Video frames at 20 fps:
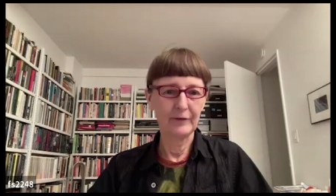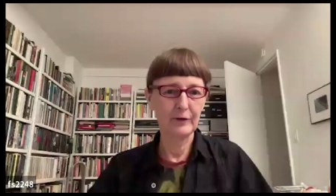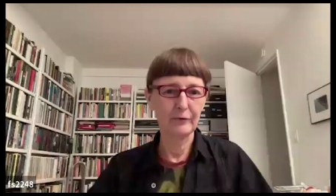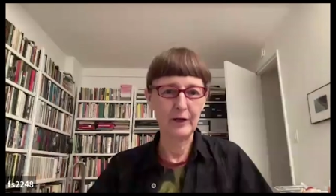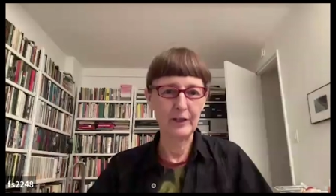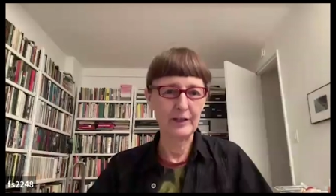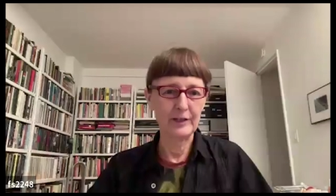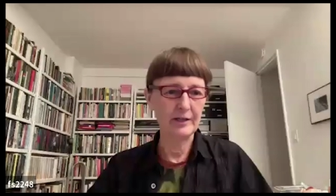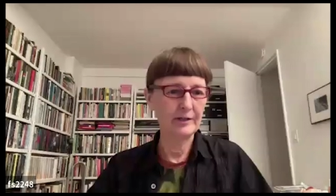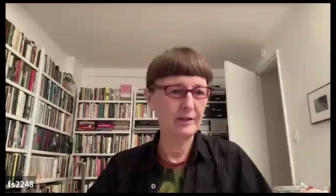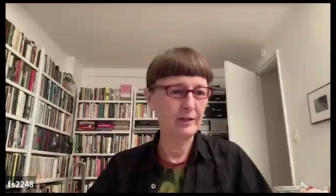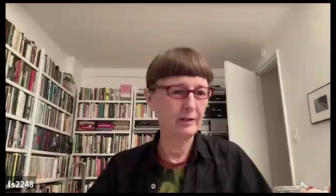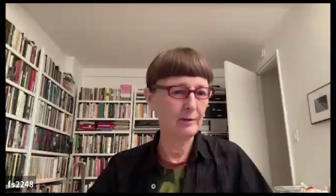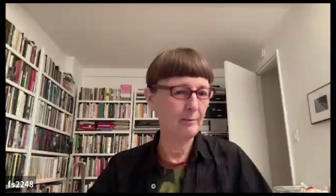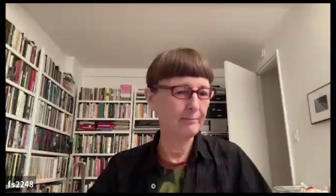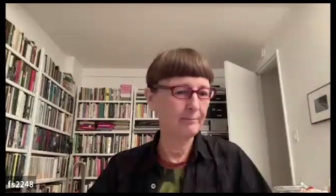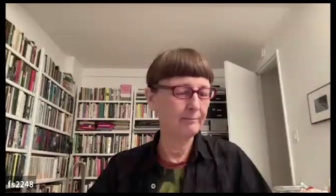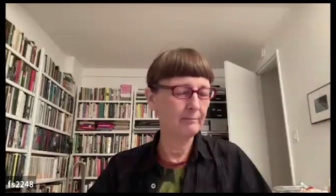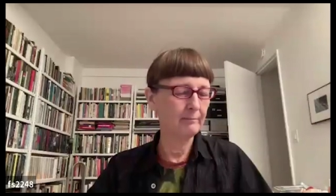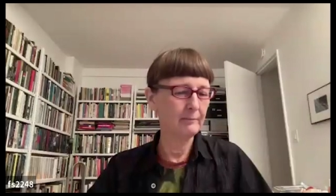feel free just
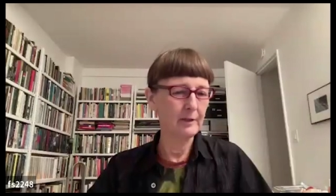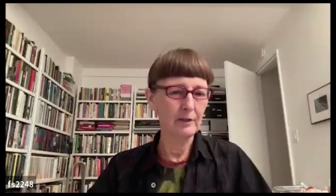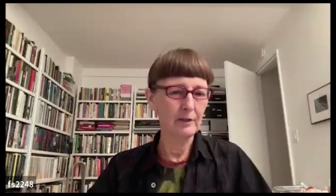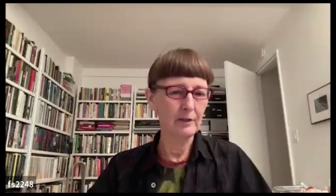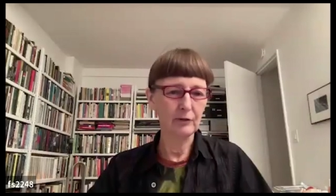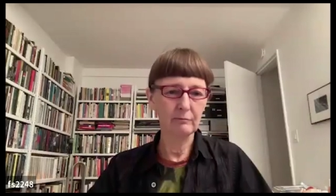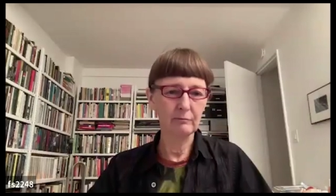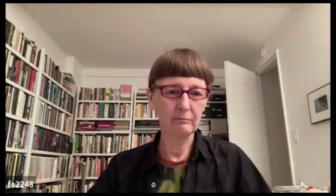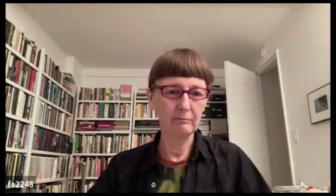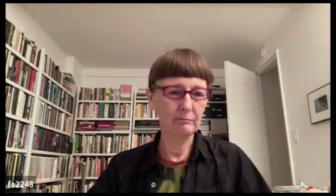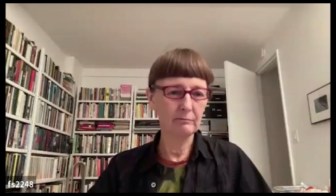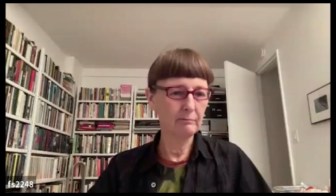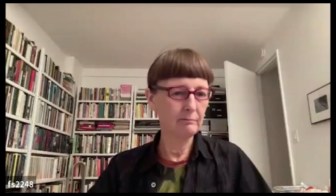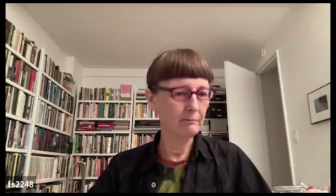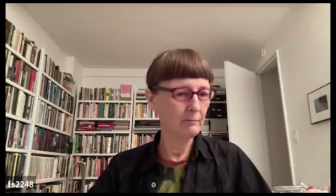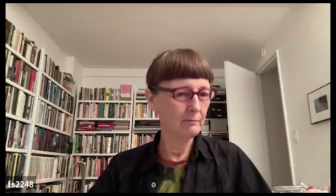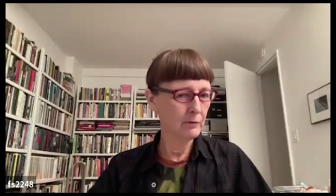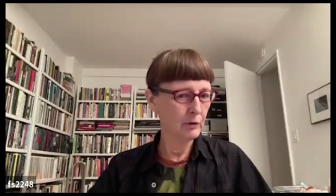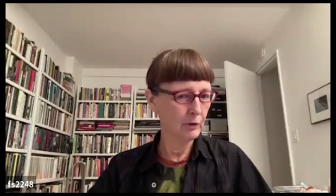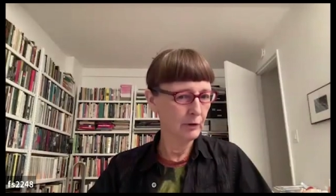to
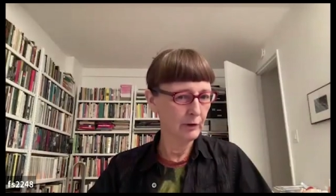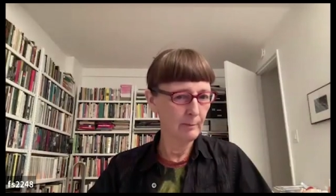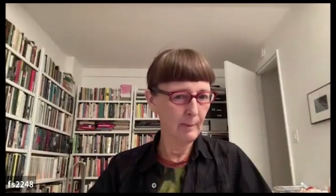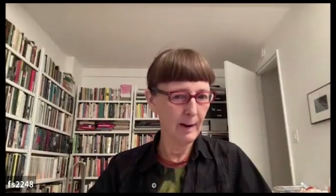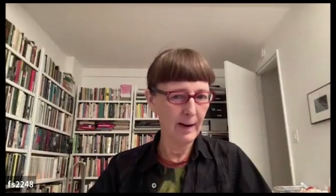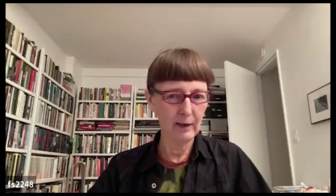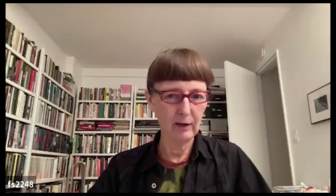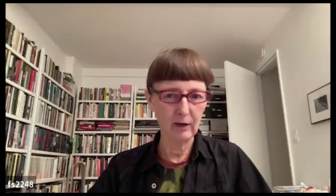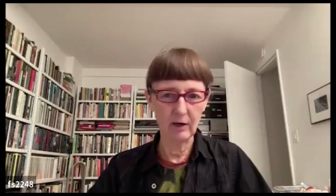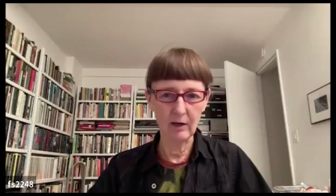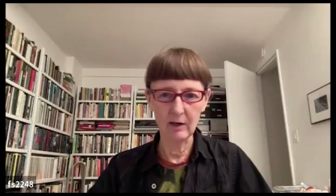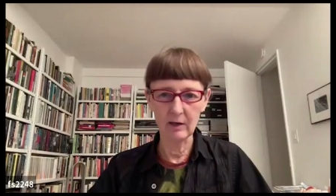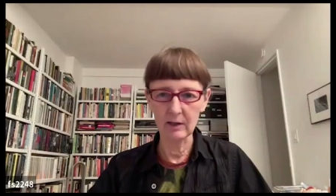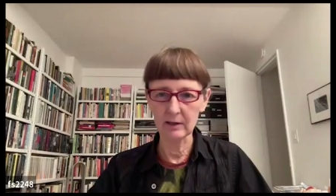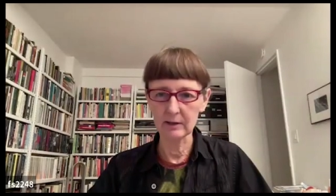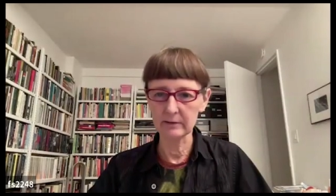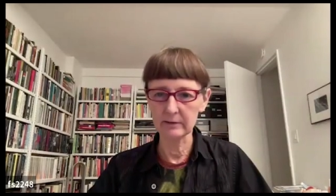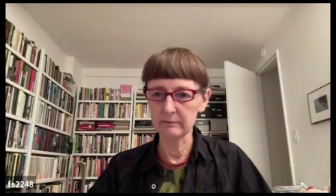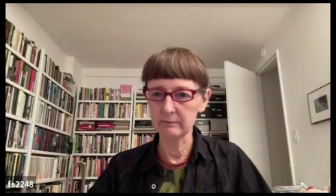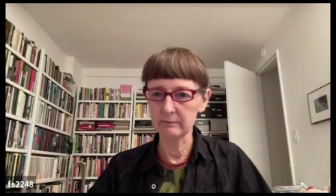turn your mic
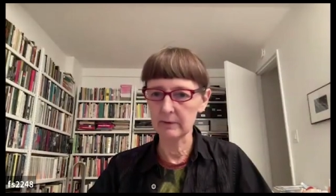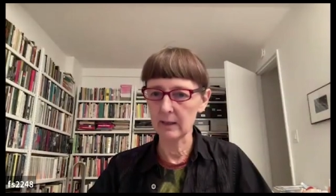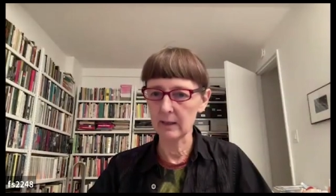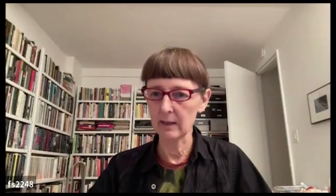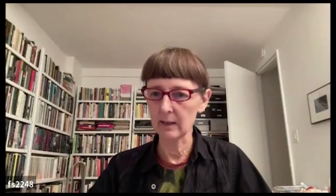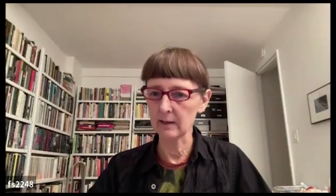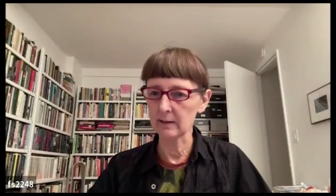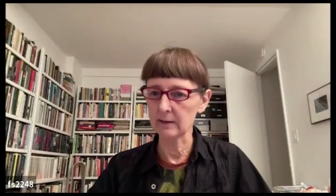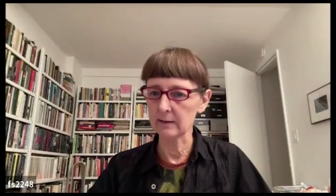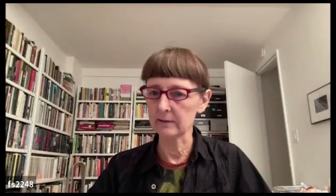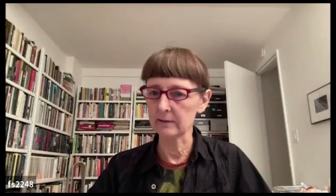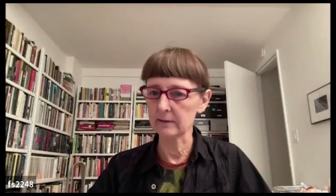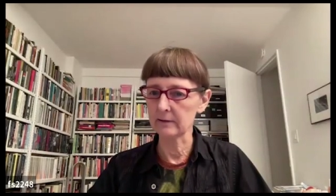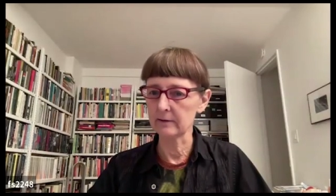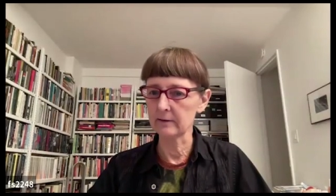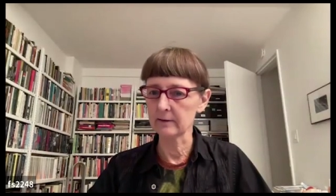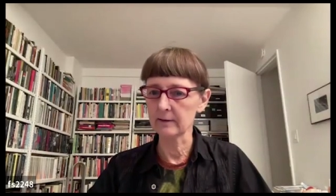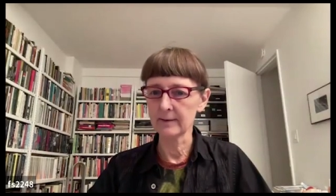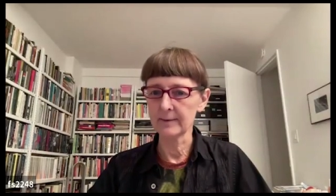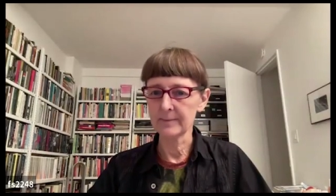on
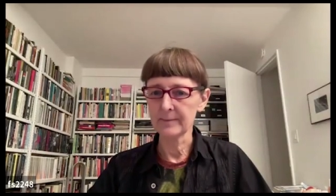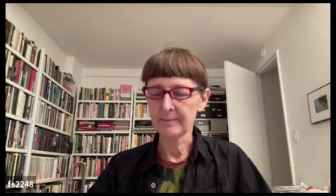and